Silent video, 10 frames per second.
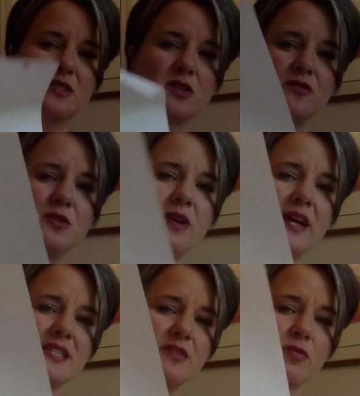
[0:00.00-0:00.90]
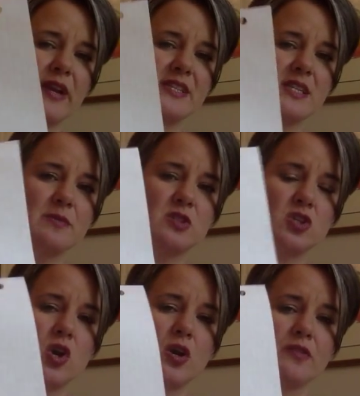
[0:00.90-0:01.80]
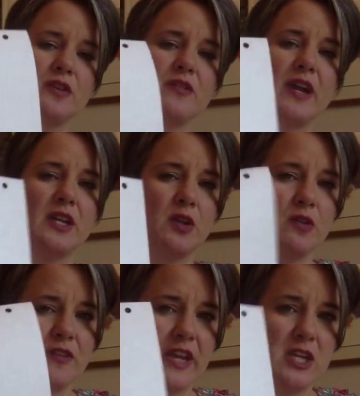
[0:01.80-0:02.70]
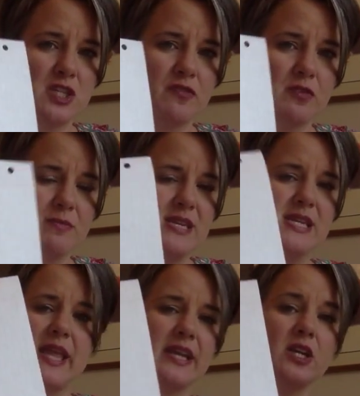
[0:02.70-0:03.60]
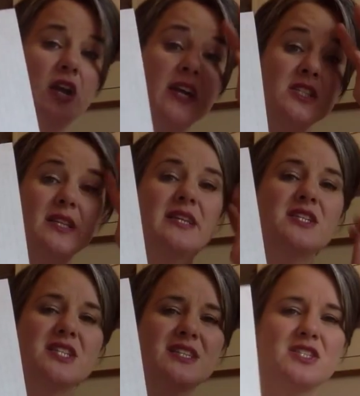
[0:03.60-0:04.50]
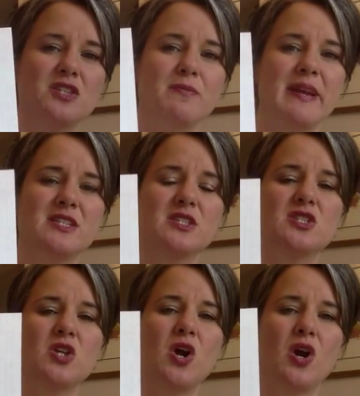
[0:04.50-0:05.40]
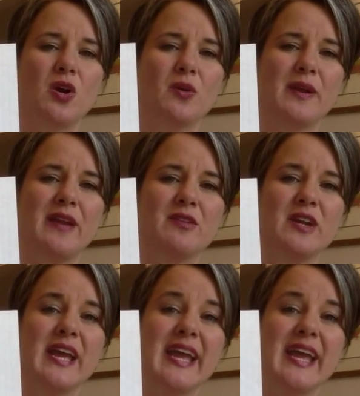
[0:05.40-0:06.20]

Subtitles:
So if you guys have ranked up star, or you've gotten a notification from me like, congratulations, you made it to star or whatever,